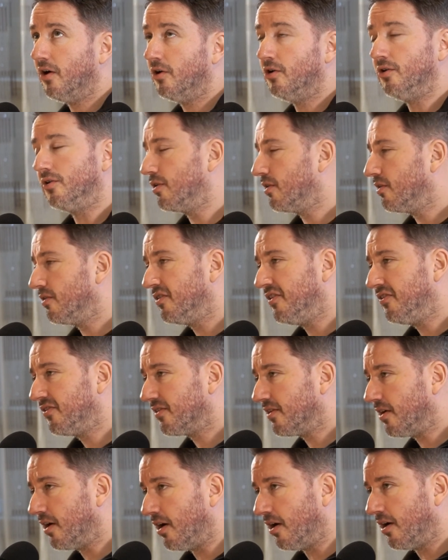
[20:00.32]
look,
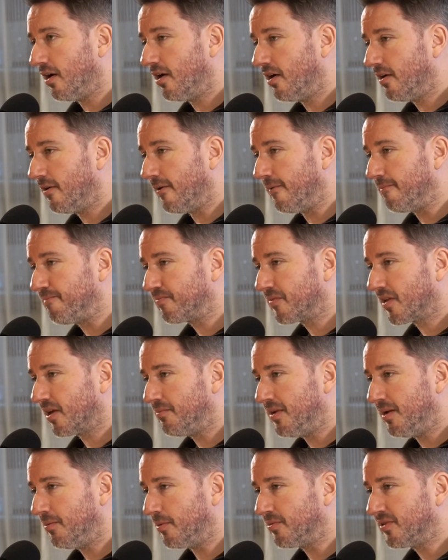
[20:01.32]
this
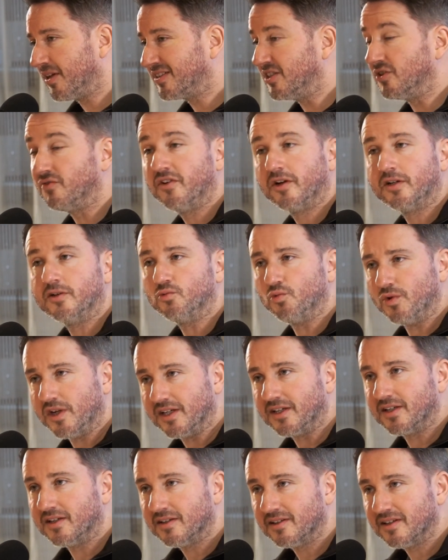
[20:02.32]
minimum tax is very
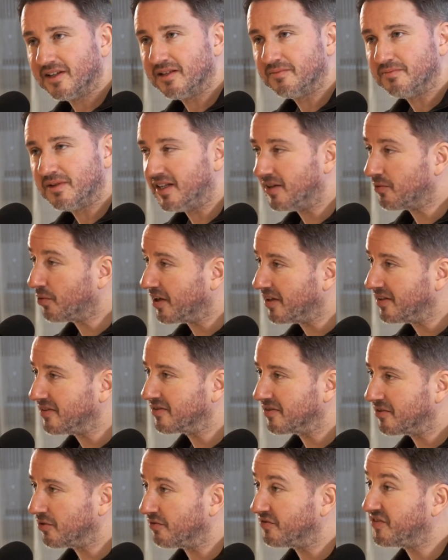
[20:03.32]
weak in many
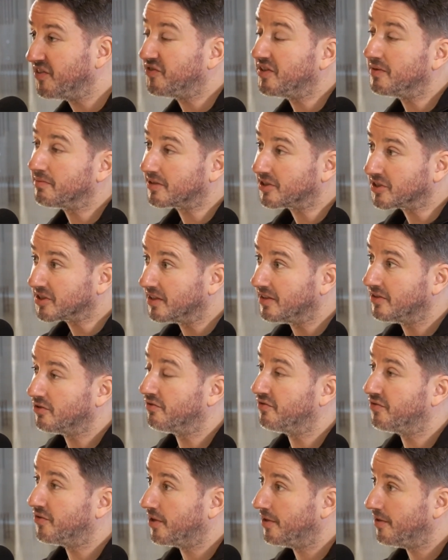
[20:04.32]
ways. 15% is a
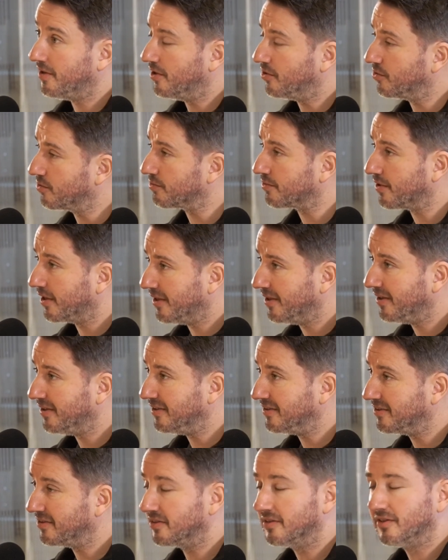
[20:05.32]
very low
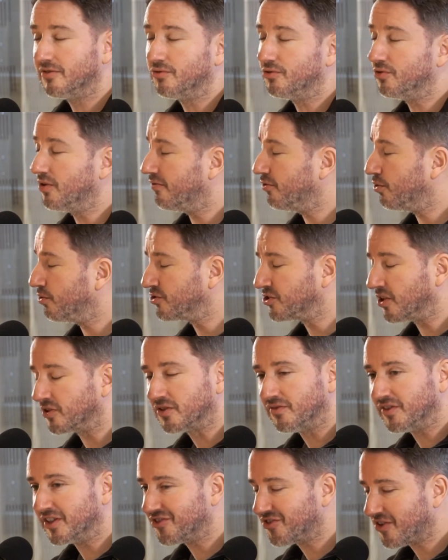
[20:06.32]
rate. You have all
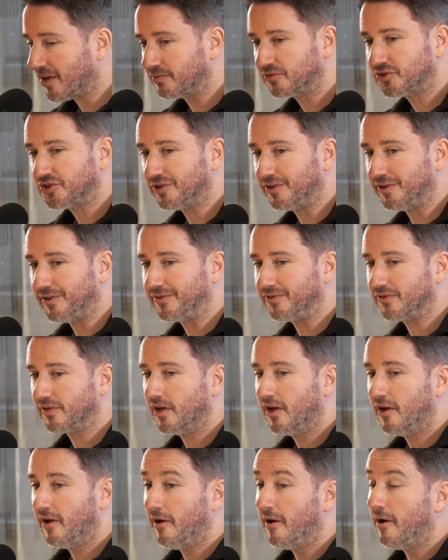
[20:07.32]
sorts of exemptions,
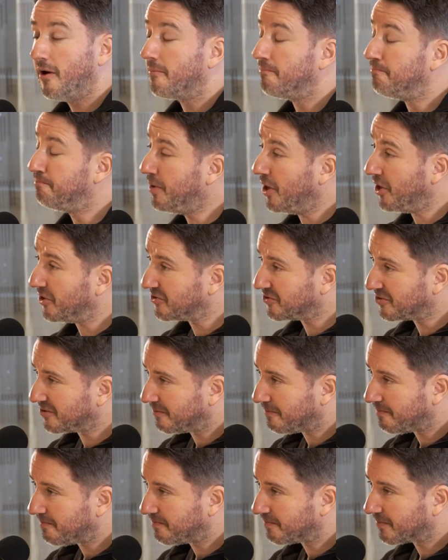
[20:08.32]
but
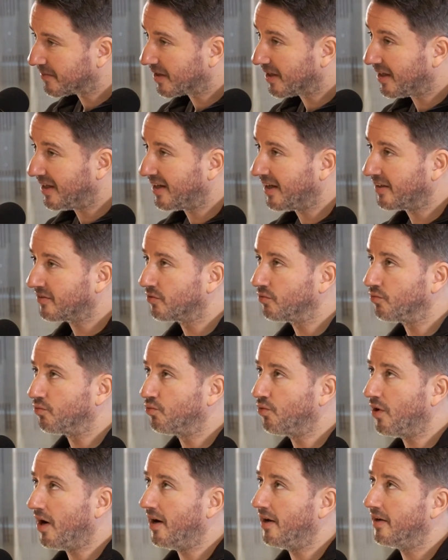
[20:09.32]
it
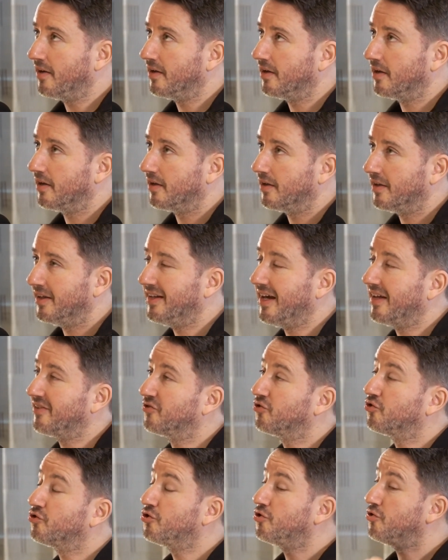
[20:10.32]

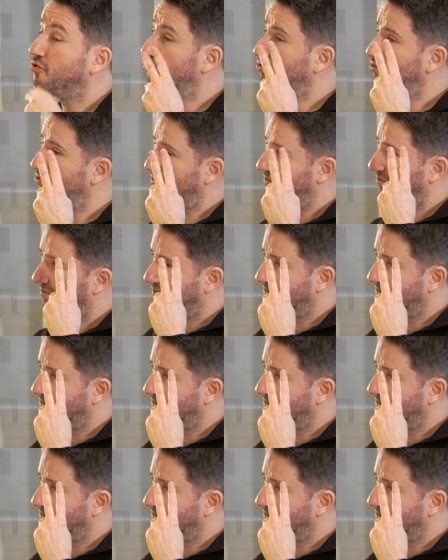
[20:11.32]
has two